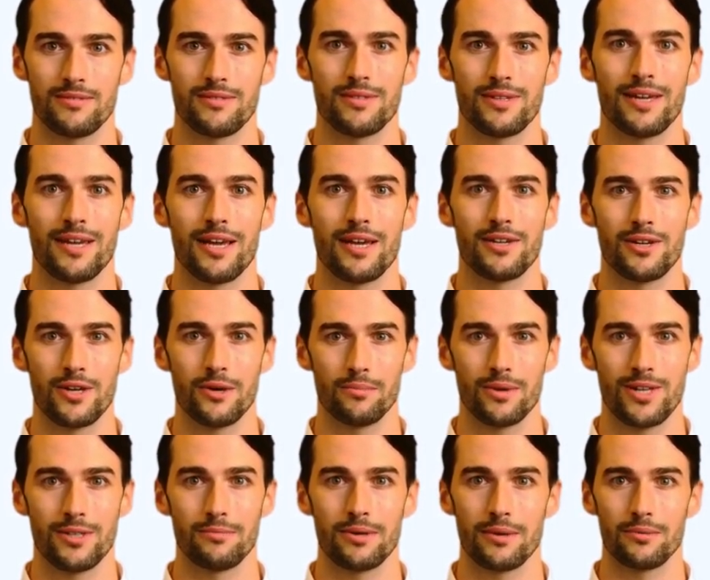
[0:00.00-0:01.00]
The area
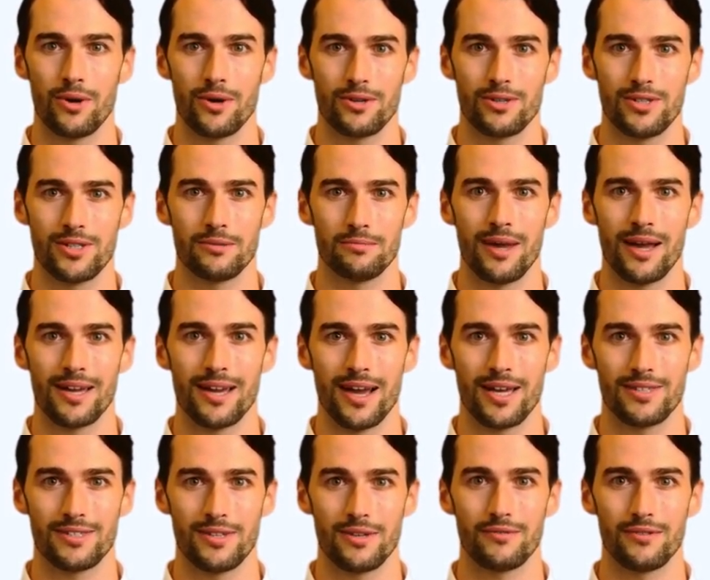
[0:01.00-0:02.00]
must be monitored by
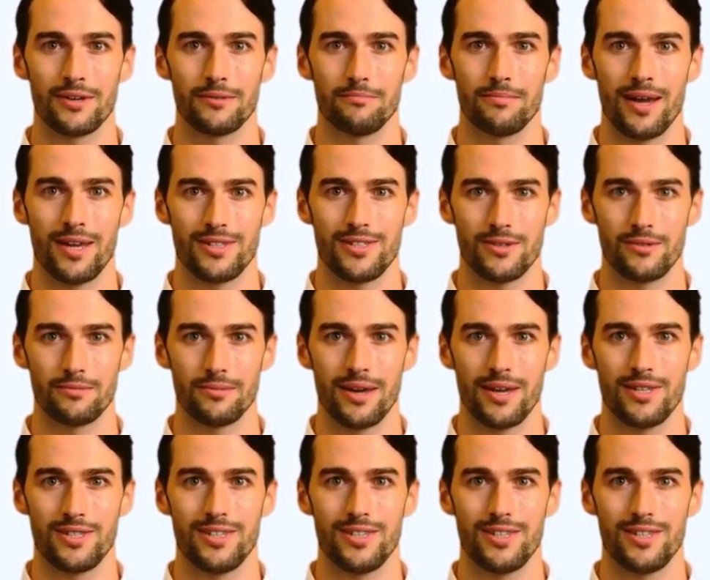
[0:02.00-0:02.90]
active and passive air